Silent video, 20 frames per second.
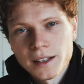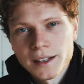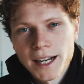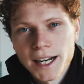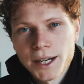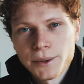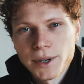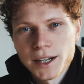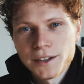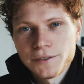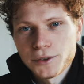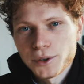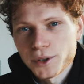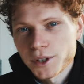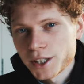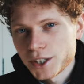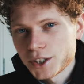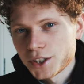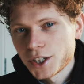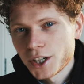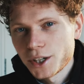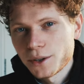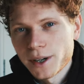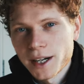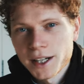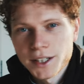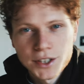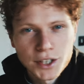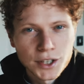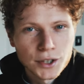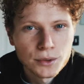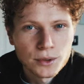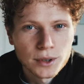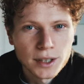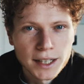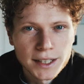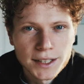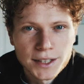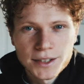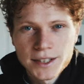Anyway, for this shoot, as usual,
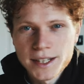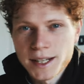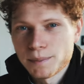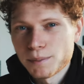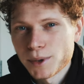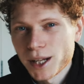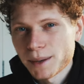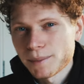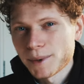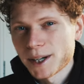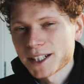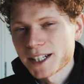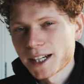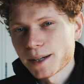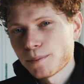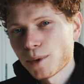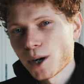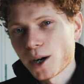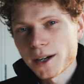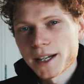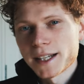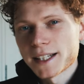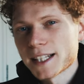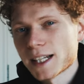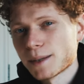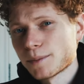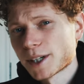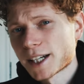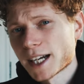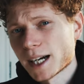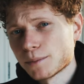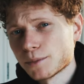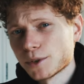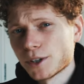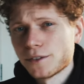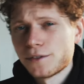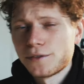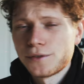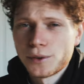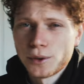I used the Blackmagic Pocket Cinema
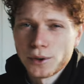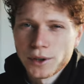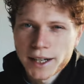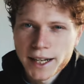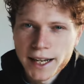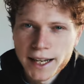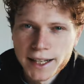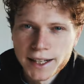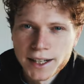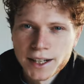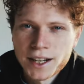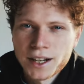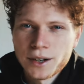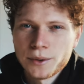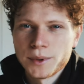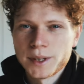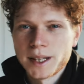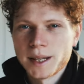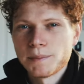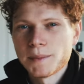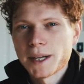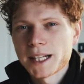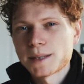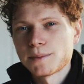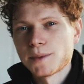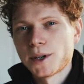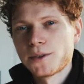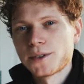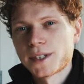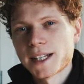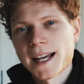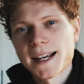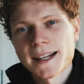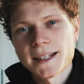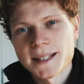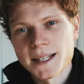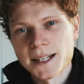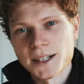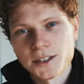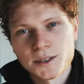Camera 4K with the Metabones
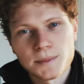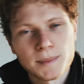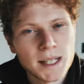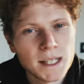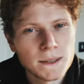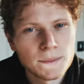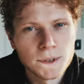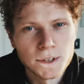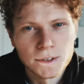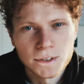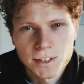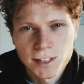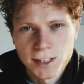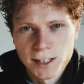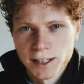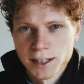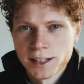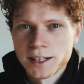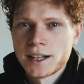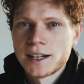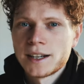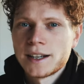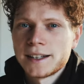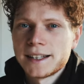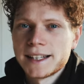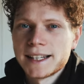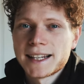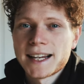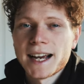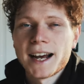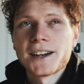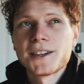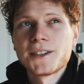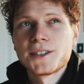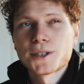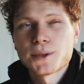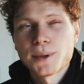XL Speed Booster, the Canon